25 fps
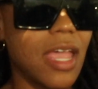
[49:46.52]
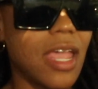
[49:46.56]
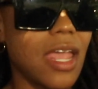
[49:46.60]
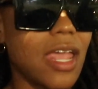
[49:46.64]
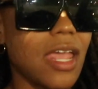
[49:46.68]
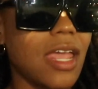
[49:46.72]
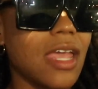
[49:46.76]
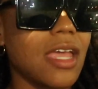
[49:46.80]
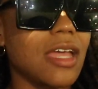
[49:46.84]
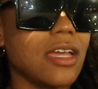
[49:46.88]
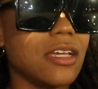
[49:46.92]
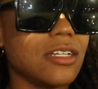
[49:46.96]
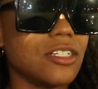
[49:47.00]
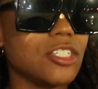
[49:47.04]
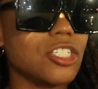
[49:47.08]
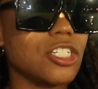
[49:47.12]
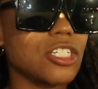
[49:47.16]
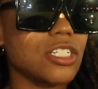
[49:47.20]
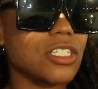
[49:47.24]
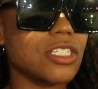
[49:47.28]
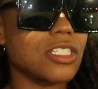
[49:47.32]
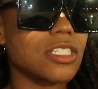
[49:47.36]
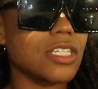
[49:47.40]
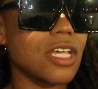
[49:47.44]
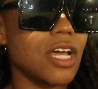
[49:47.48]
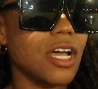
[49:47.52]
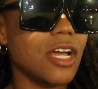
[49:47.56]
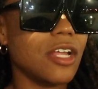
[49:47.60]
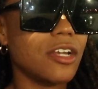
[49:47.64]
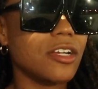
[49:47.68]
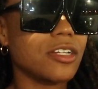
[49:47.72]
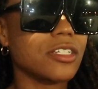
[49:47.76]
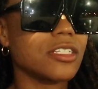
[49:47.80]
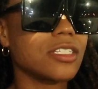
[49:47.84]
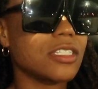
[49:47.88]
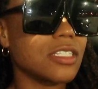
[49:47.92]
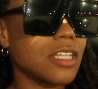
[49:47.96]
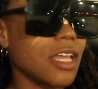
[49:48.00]
and just
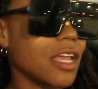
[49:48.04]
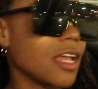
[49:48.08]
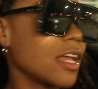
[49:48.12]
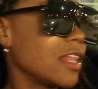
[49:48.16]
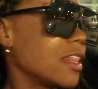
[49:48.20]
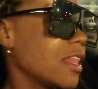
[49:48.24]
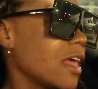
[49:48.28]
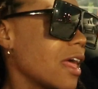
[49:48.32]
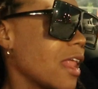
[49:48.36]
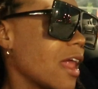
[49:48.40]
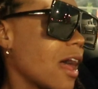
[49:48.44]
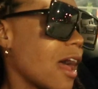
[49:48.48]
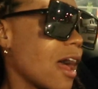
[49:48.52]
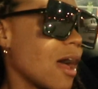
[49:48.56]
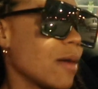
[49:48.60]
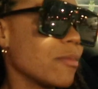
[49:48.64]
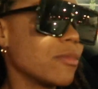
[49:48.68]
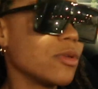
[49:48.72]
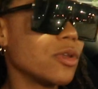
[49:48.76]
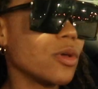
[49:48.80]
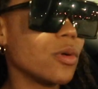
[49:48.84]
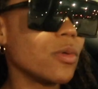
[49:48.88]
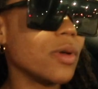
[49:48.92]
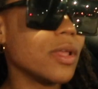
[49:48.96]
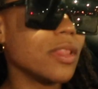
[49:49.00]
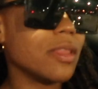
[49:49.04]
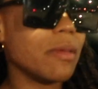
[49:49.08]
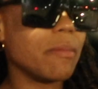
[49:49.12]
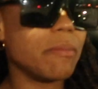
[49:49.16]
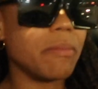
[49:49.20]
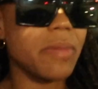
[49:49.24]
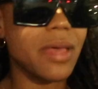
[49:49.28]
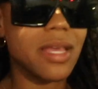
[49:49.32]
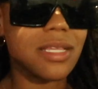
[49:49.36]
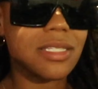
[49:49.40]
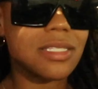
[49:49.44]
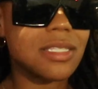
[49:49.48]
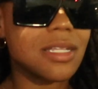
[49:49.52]
understand that I'm doing the
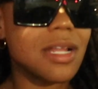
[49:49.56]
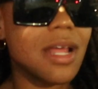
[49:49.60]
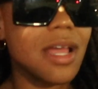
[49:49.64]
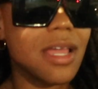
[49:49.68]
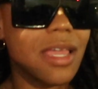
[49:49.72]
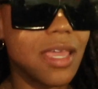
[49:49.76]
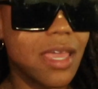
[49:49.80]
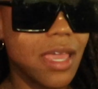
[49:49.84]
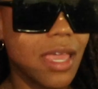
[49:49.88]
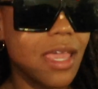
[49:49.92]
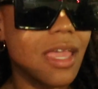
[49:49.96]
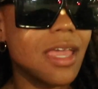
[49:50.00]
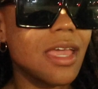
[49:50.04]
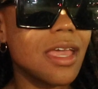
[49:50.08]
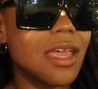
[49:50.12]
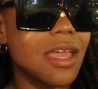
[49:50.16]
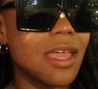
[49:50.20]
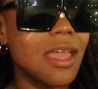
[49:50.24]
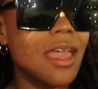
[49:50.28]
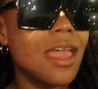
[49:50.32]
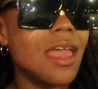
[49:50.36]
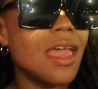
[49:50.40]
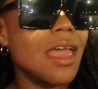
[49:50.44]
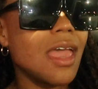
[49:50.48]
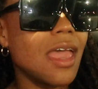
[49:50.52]
best that I can